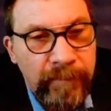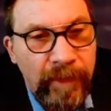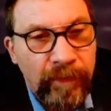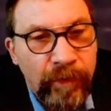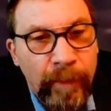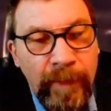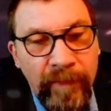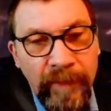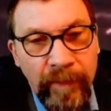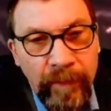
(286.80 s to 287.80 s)

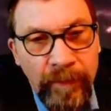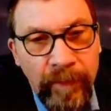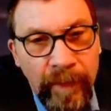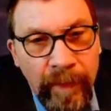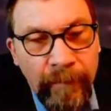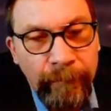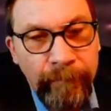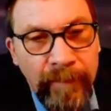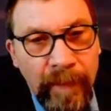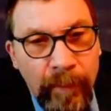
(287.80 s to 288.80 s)
disturbances,
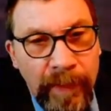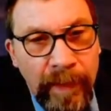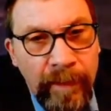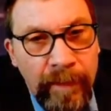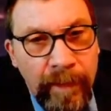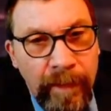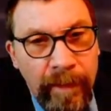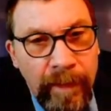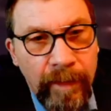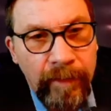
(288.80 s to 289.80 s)
we get
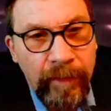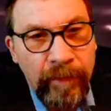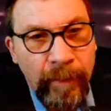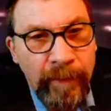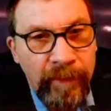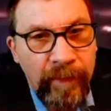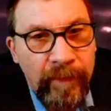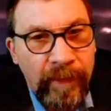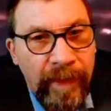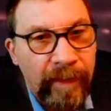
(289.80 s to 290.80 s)

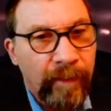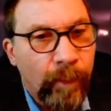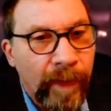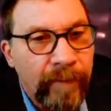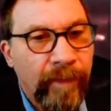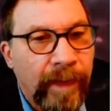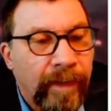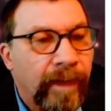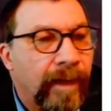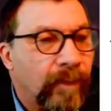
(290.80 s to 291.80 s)
disturbances in
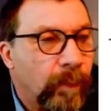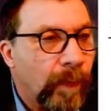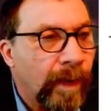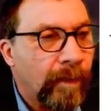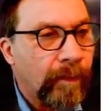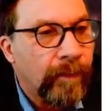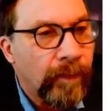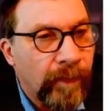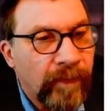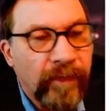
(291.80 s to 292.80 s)
wavelength as well.
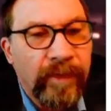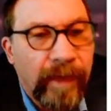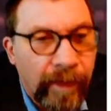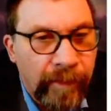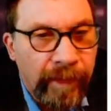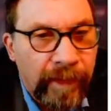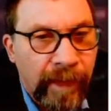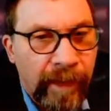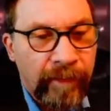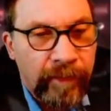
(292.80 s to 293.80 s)
So this is another
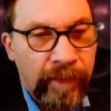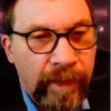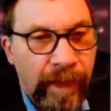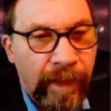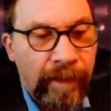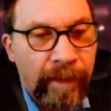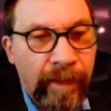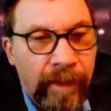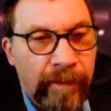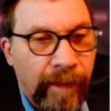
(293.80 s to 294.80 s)
indication that
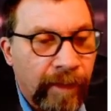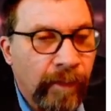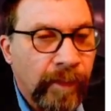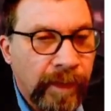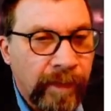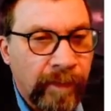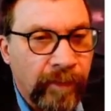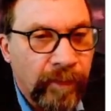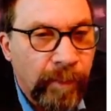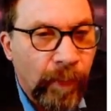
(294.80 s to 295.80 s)
not only does
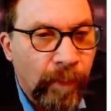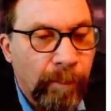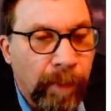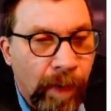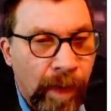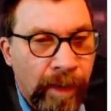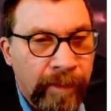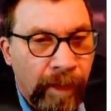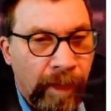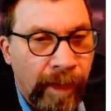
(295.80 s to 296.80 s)
smoke block
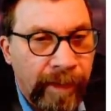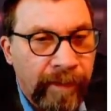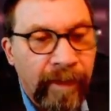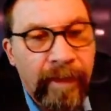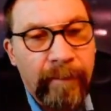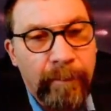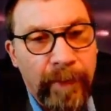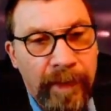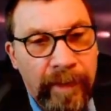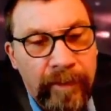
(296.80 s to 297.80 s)
the light,
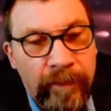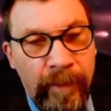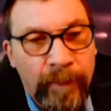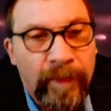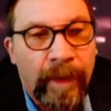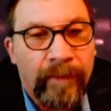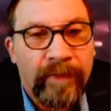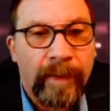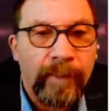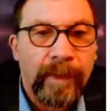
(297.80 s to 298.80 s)
but it strips off
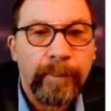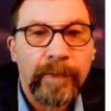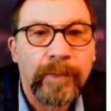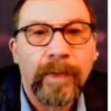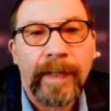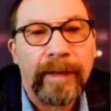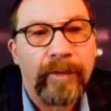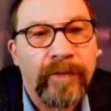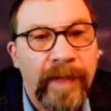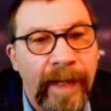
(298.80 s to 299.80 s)
some of the blue light
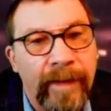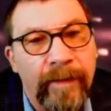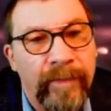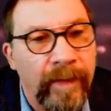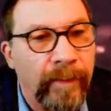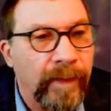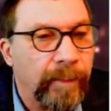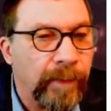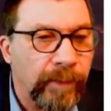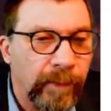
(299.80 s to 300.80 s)
or scatters some of
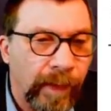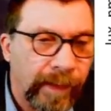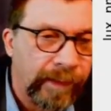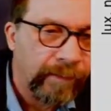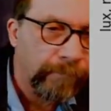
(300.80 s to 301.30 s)
the blue light.